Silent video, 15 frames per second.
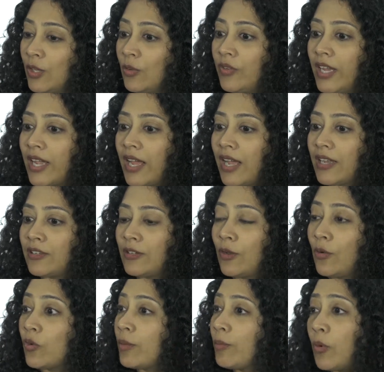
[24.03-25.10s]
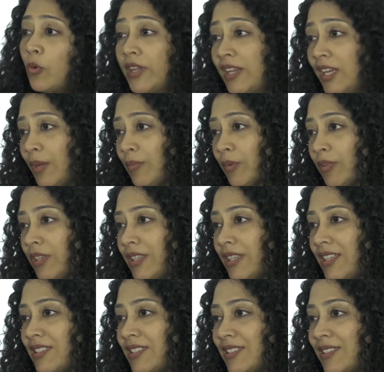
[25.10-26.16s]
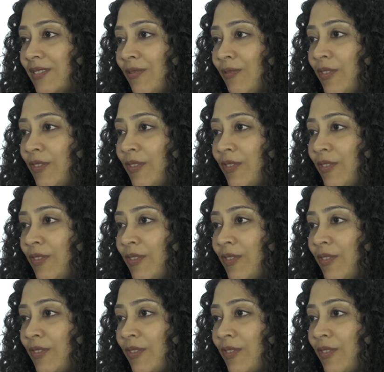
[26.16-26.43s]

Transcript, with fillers: We had no reporting capabilities.